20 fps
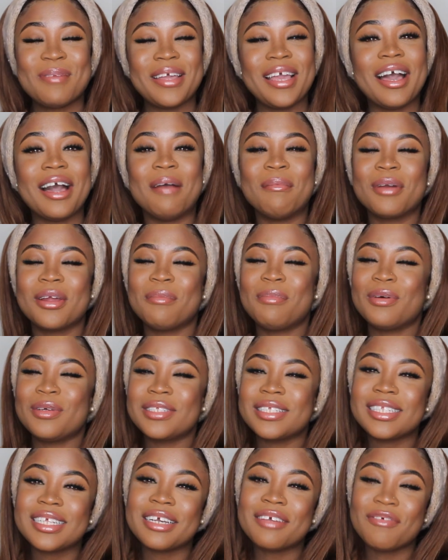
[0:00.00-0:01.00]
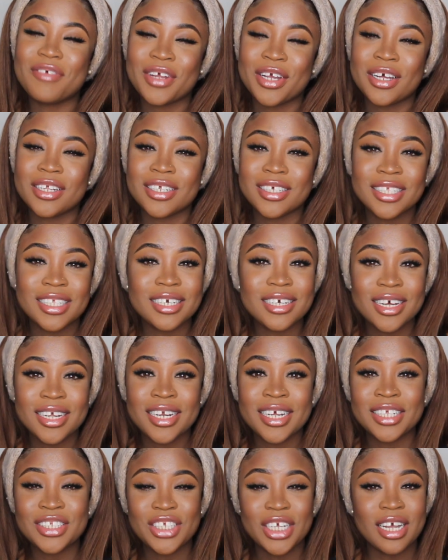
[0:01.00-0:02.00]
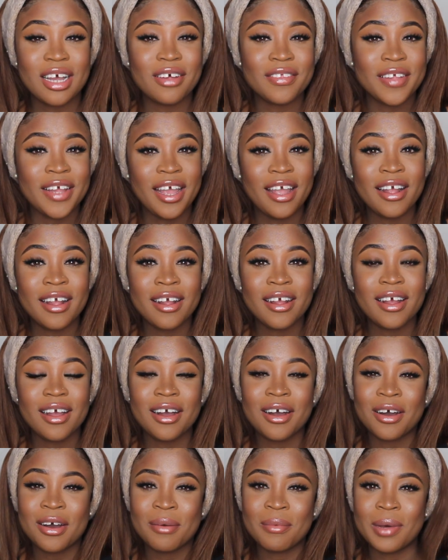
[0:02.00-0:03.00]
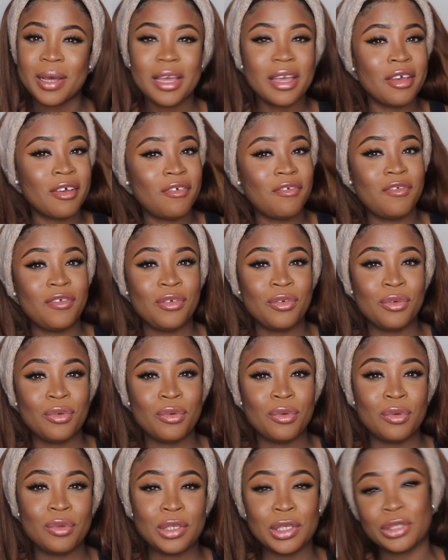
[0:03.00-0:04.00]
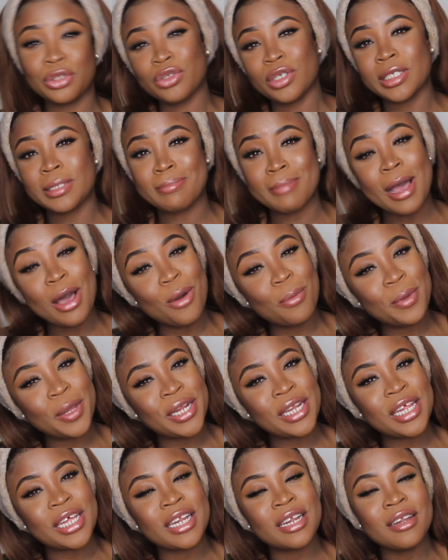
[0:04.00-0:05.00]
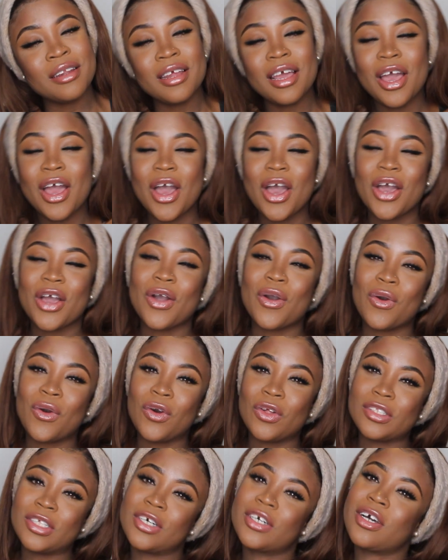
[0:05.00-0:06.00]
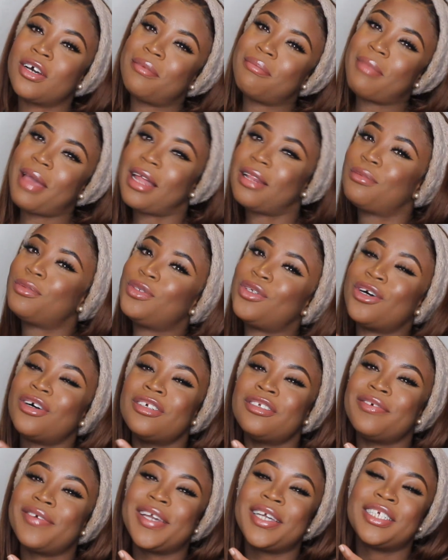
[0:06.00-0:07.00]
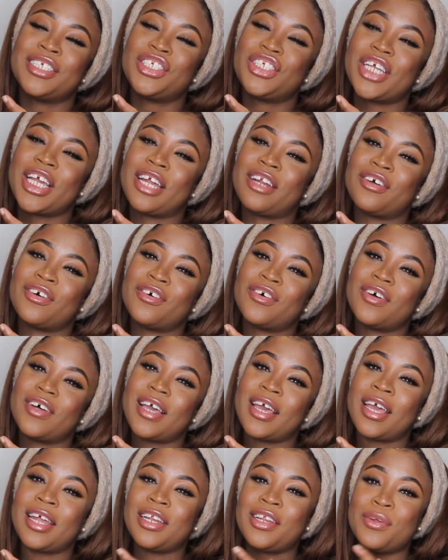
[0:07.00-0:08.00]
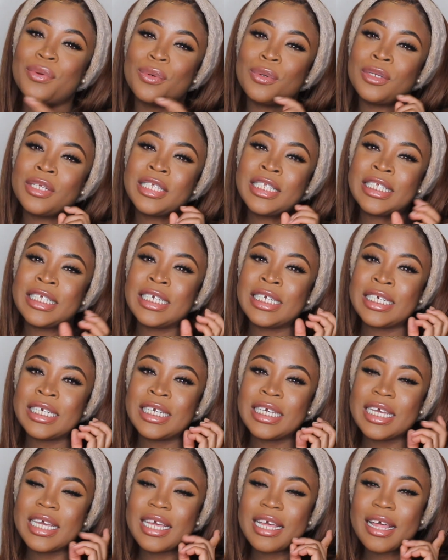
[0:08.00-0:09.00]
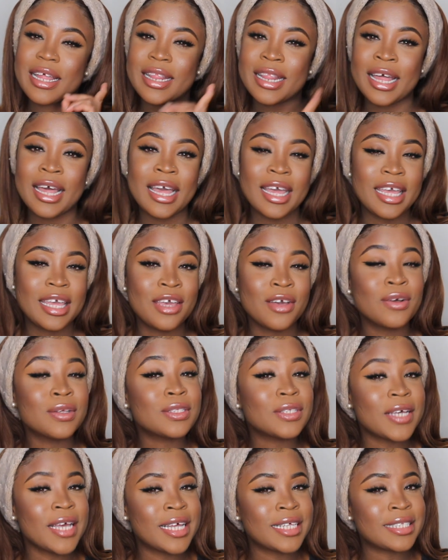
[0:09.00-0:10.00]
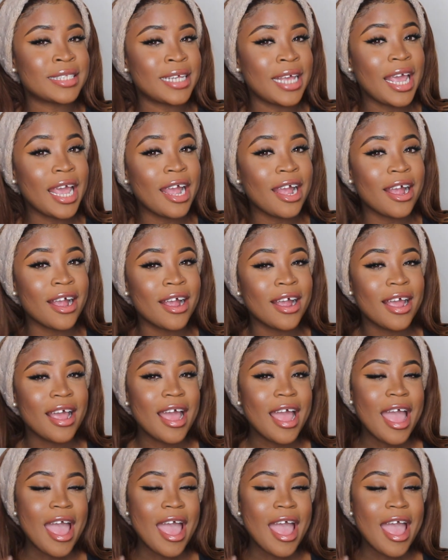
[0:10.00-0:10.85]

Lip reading: But yeah, I'm gonna post a link for y'all to click on it and check out the hair. If you don't trust my opinion, go look on Malibu Dollface channel and you will see that he also has the hair.